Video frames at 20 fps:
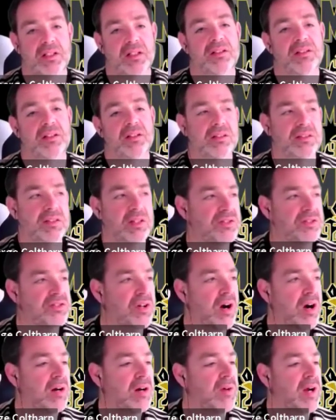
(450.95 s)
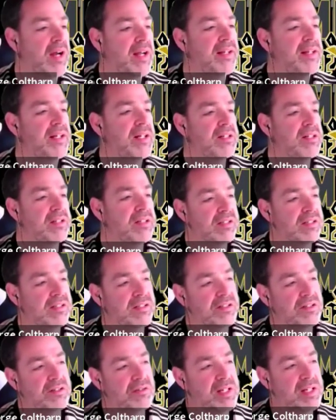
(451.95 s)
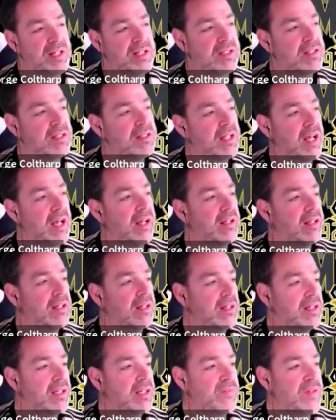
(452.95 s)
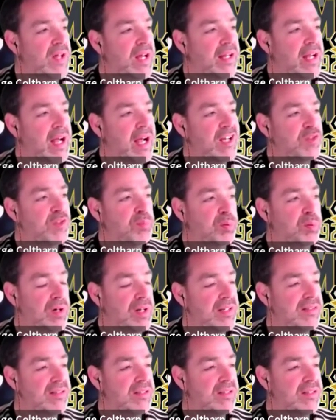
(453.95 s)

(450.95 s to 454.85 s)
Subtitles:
They're taught right here in this situation that if that guy's pressed,